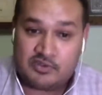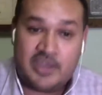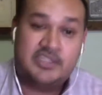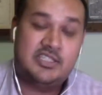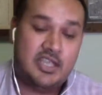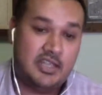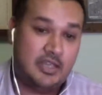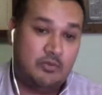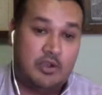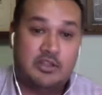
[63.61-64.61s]
France, and
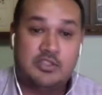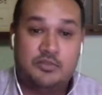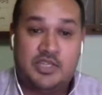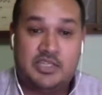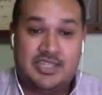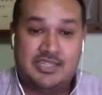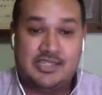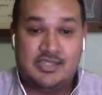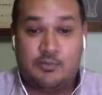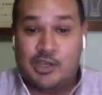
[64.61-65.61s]
then we'll also be
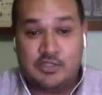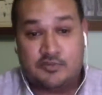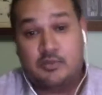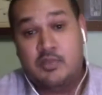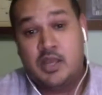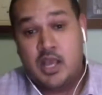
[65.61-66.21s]
tasting some wines from